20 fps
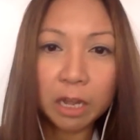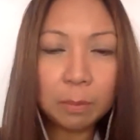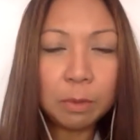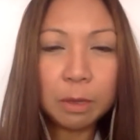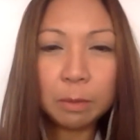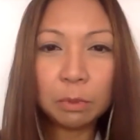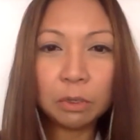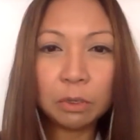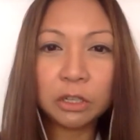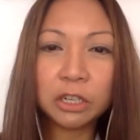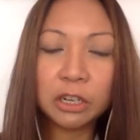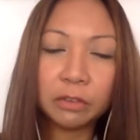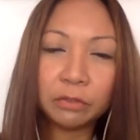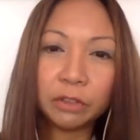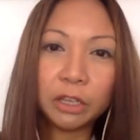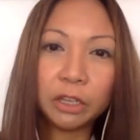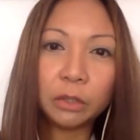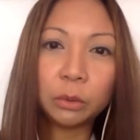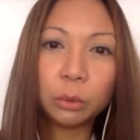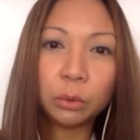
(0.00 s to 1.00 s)
people
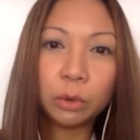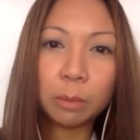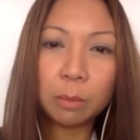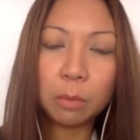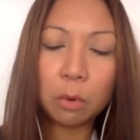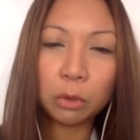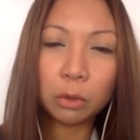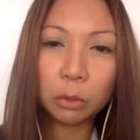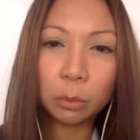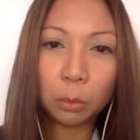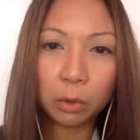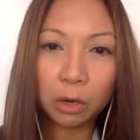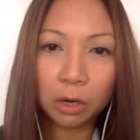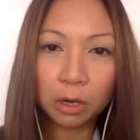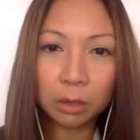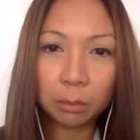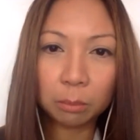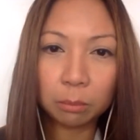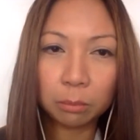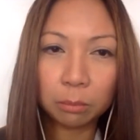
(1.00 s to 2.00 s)
shifting to remote work,
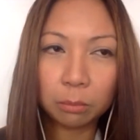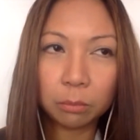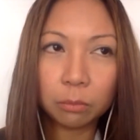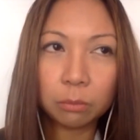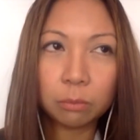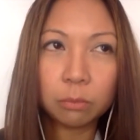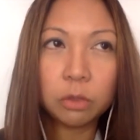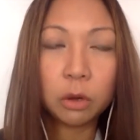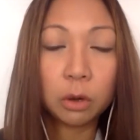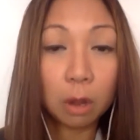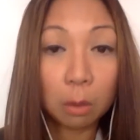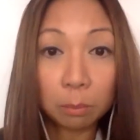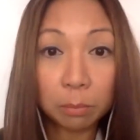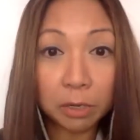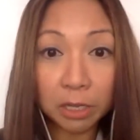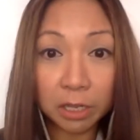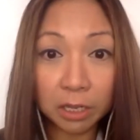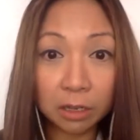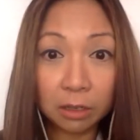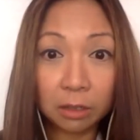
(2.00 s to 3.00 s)
your
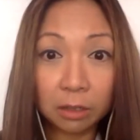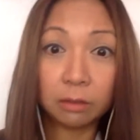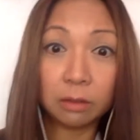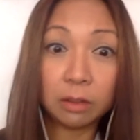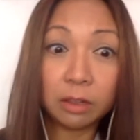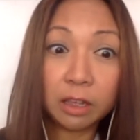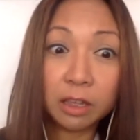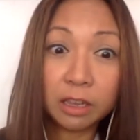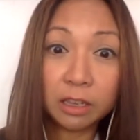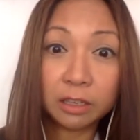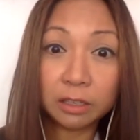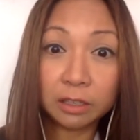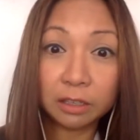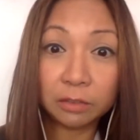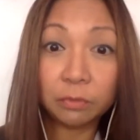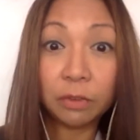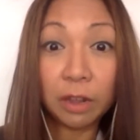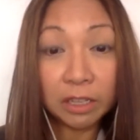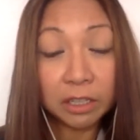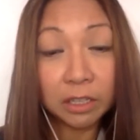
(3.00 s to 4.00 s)
company
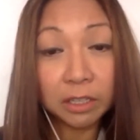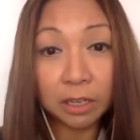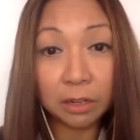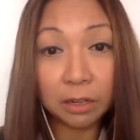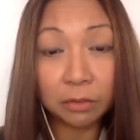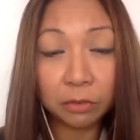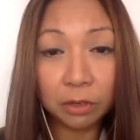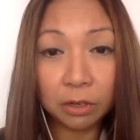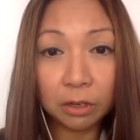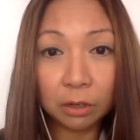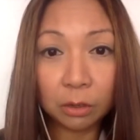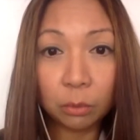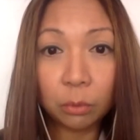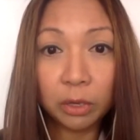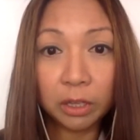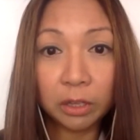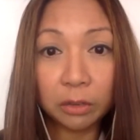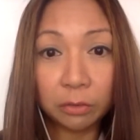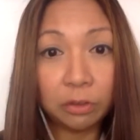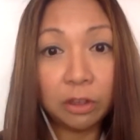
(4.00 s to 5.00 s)
finds itself in
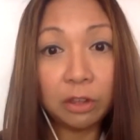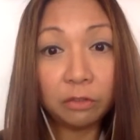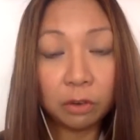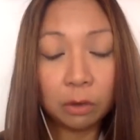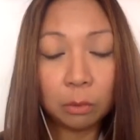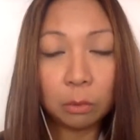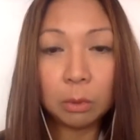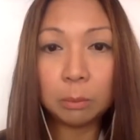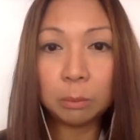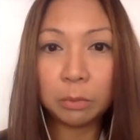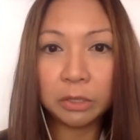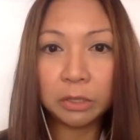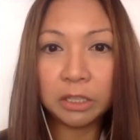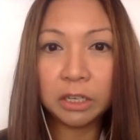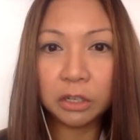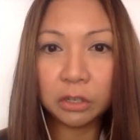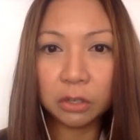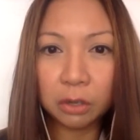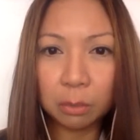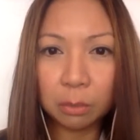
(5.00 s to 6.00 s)
quite a favorable
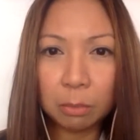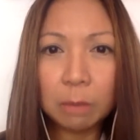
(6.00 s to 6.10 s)
position.